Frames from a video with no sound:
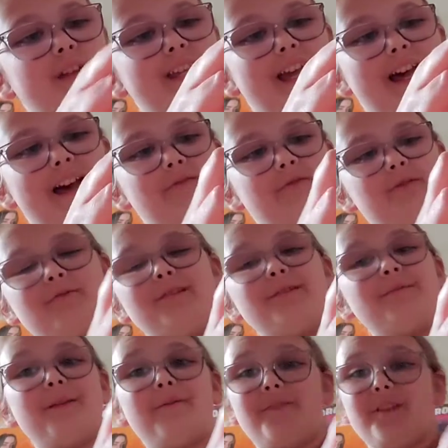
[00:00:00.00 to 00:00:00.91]
yeah, it was one
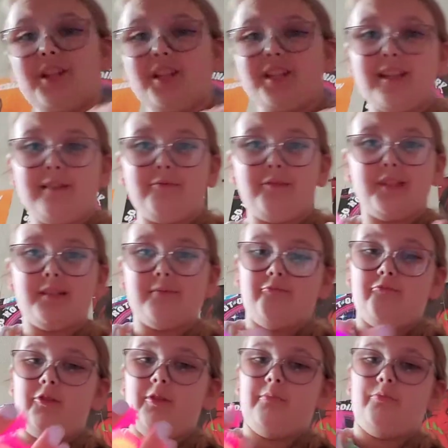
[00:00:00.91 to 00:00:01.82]
of my fidgets at
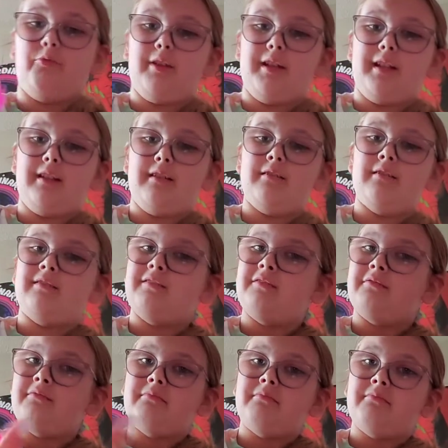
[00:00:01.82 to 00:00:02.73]
one point.
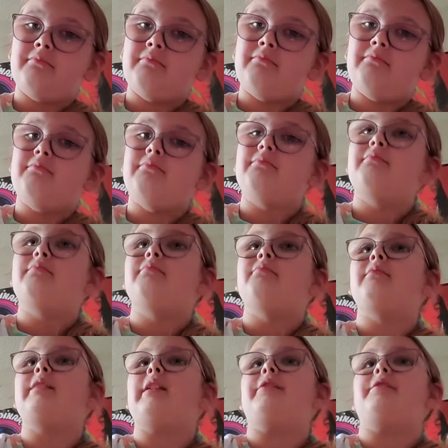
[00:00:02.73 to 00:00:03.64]

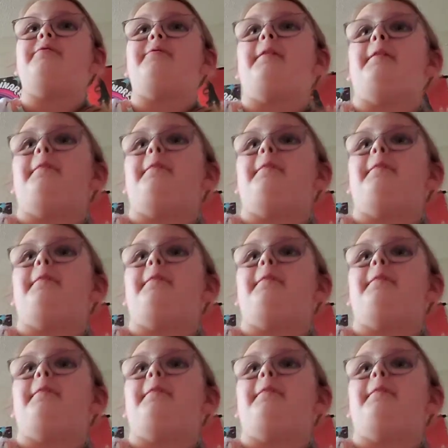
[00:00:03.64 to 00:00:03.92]
And I was very